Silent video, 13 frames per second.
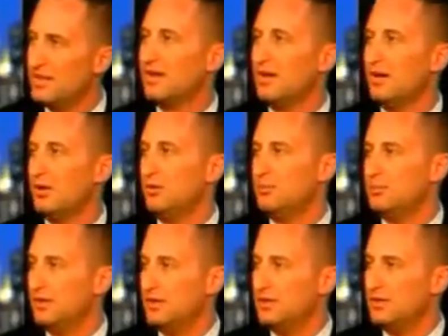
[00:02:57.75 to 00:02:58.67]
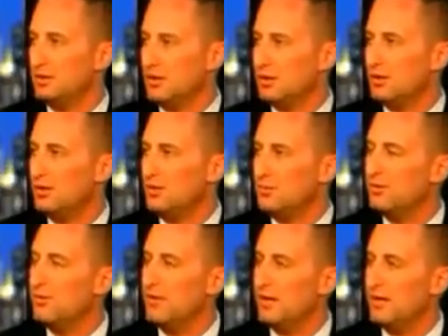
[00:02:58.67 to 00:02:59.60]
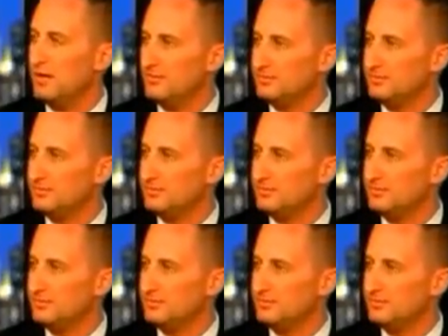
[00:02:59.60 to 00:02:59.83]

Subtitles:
and that'll help euro-dollar move higher.